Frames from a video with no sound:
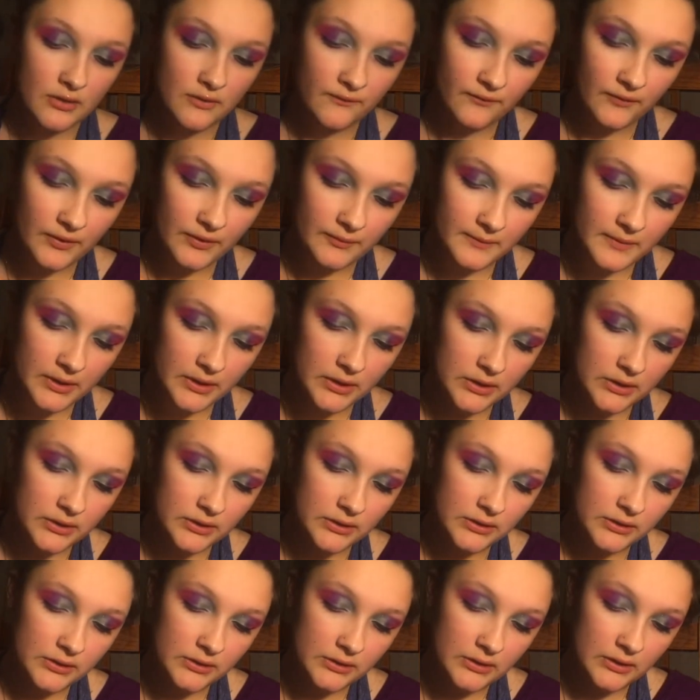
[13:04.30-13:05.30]
from
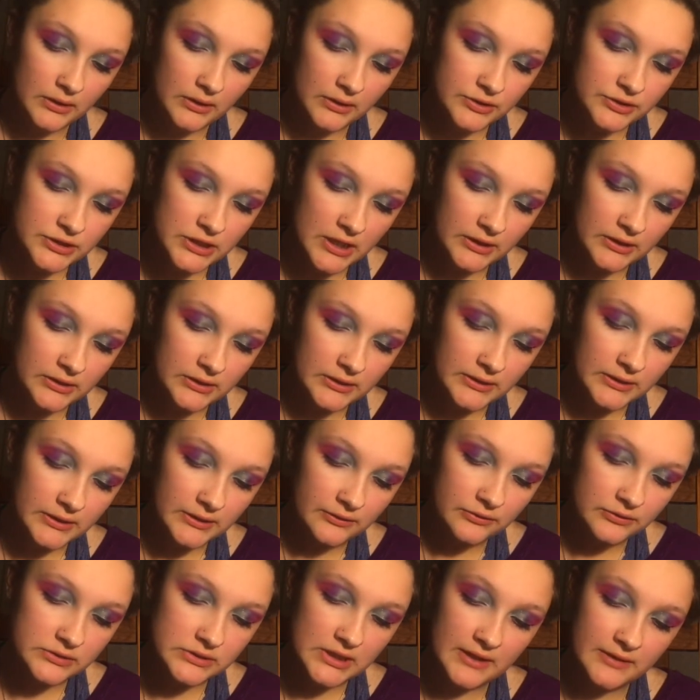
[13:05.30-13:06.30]
the Jaclyn
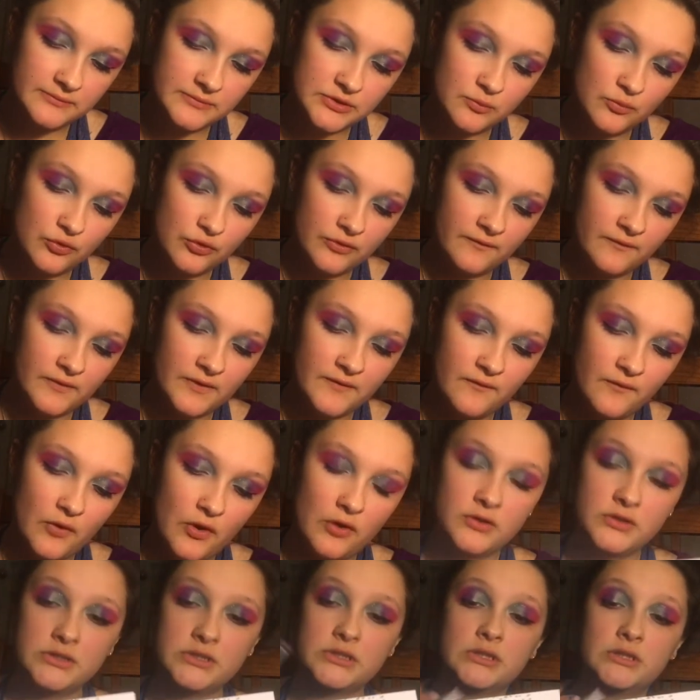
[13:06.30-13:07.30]
Hill times Morphe
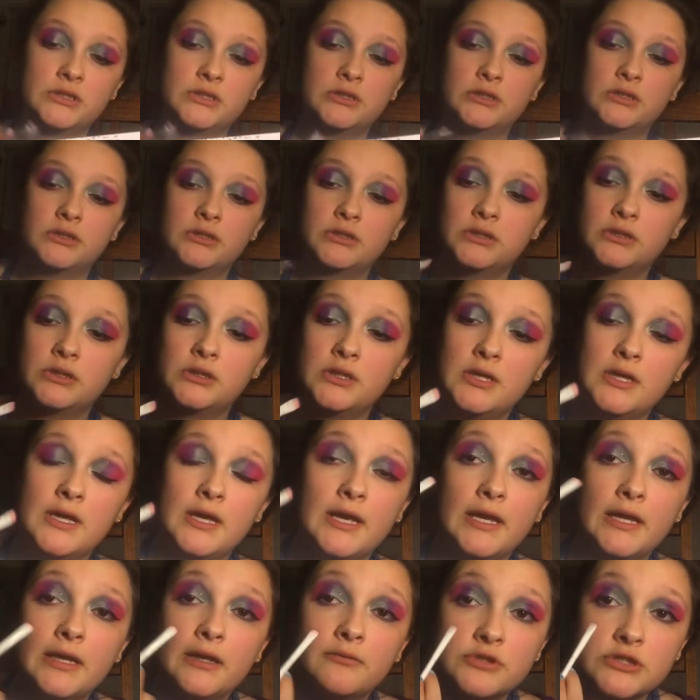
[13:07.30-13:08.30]
vault,
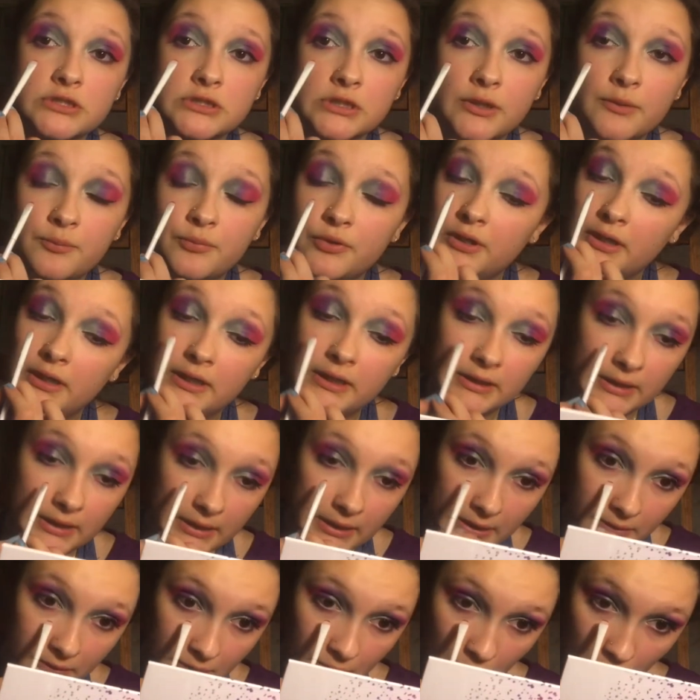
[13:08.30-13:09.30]
and I'm just gonna put it in the
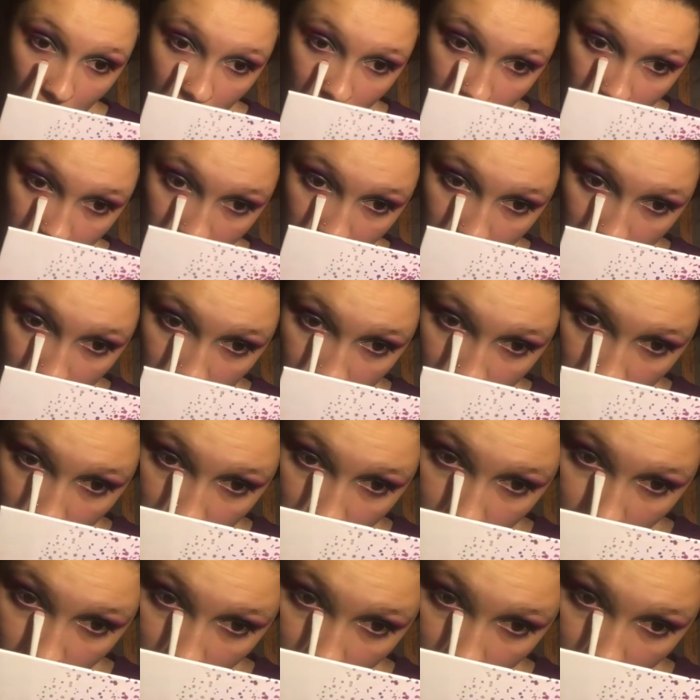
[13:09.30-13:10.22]
inner corner of